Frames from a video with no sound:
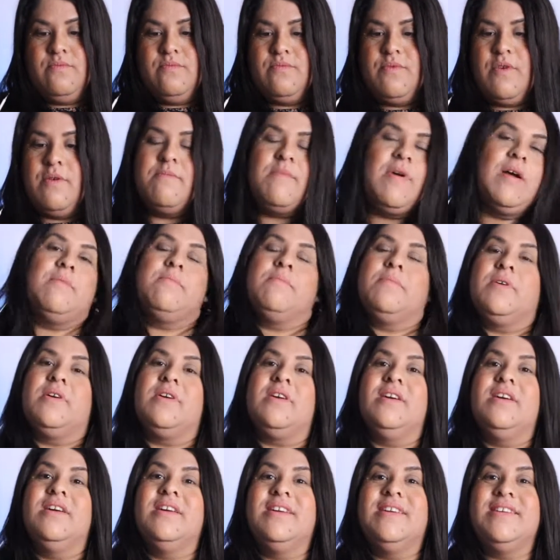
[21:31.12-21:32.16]

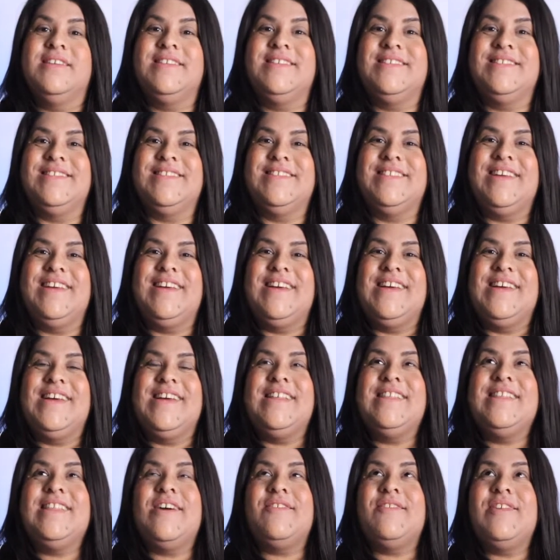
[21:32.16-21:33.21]
Remember
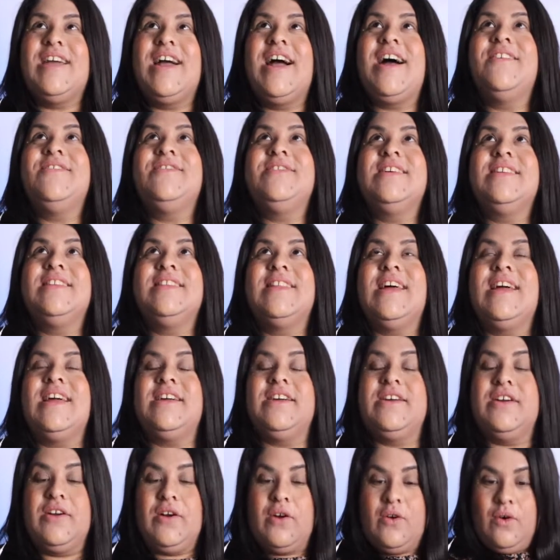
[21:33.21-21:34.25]
that we have to
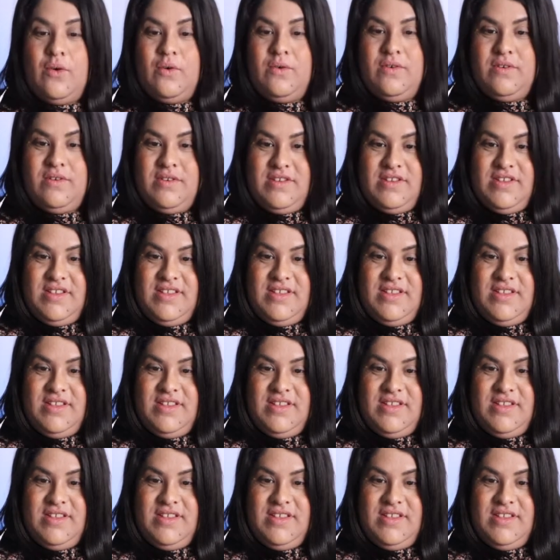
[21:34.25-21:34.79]
let go,